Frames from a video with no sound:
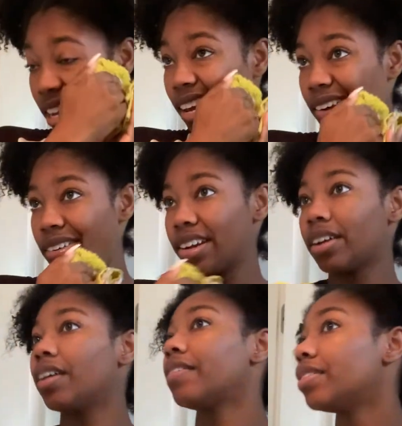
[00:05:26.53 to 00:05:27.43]
get rid
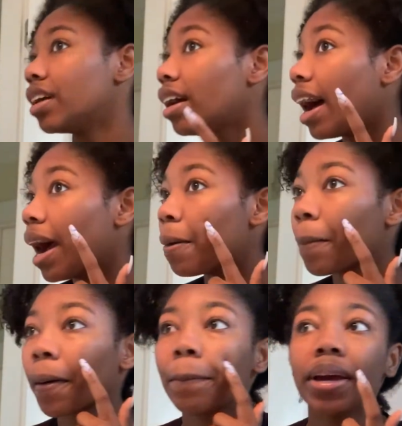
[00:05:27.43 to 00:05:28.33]
of the
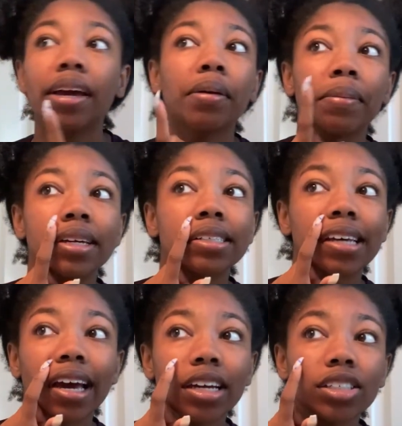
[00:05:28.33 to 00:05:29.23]

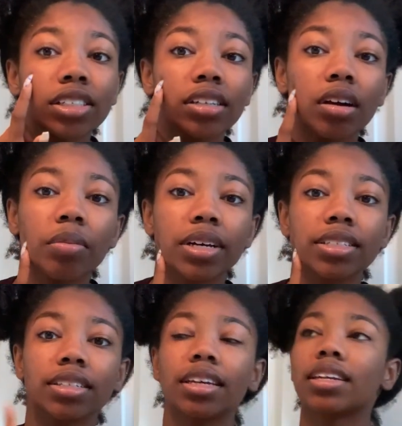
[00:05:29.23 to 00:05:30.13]
hyperpigmentation on my
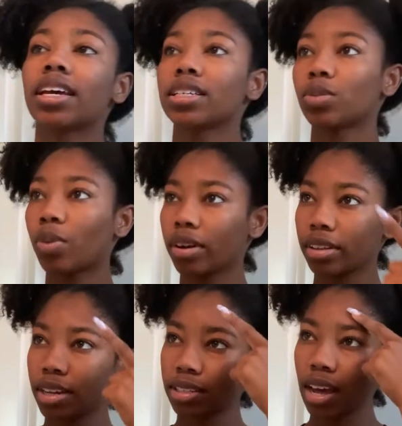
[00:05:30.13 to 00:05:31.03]
skin, as well
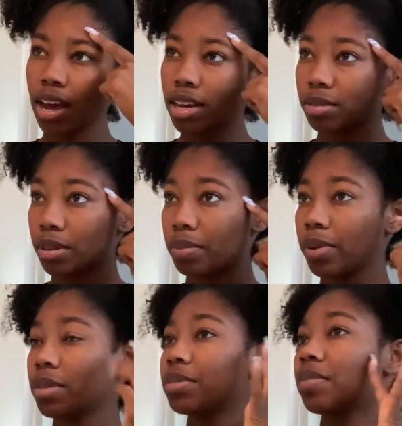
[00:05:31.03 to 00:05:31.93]
as some of the
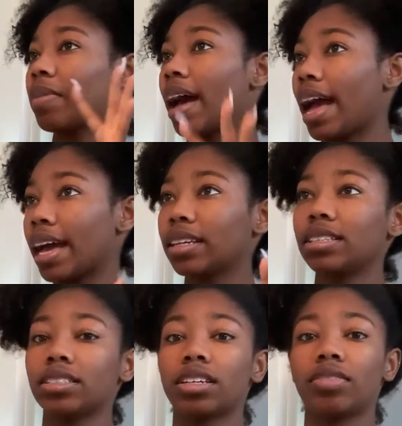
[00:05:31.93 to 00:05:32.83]
bumps and my acne stuff,